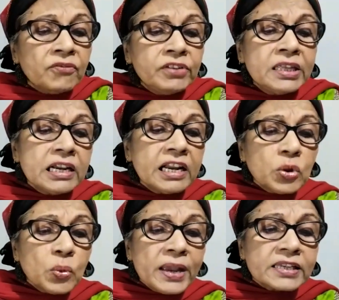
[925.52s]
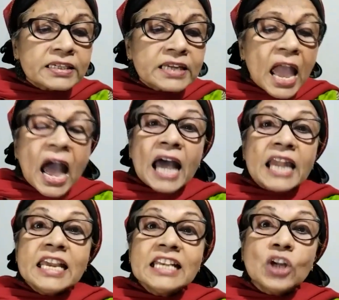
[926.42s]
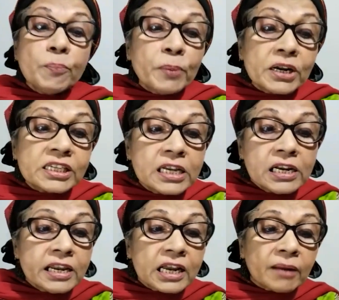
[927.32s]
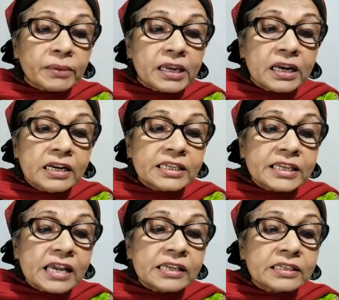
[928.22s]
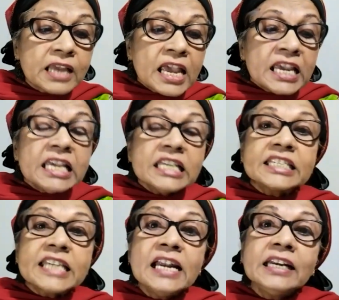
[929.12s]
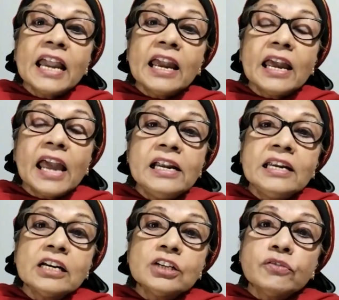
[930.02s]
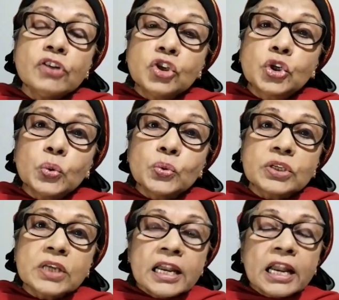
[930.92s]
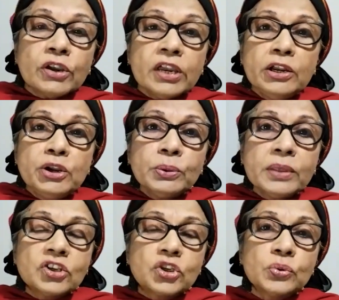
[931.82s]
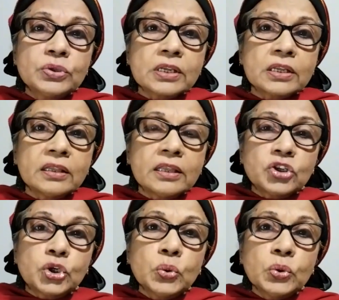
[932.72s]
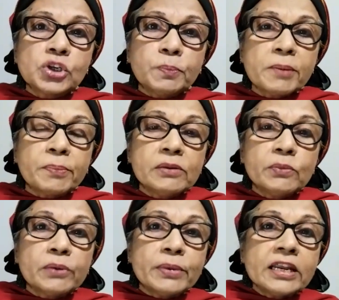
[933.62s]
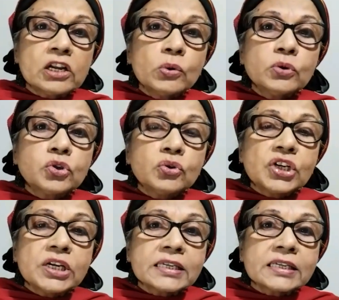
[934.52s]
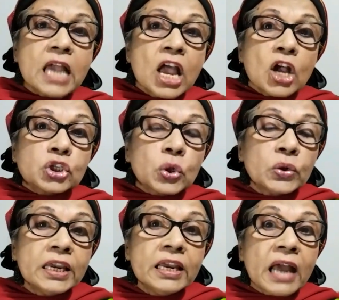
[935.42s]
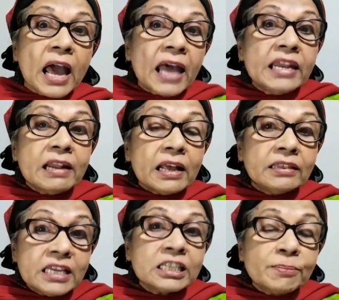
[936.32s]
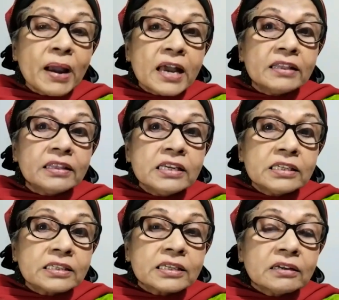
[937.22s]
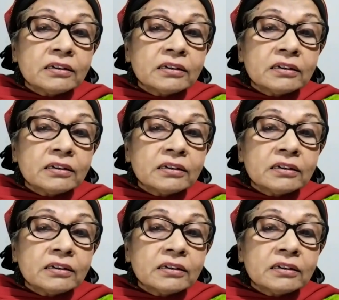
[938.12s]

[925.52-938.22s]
with a request, and he has not personally come. Here it says he sent elders of the Jews. Now he knew that Jews, the Jewish people, were very close to Jesus. So he and this man, this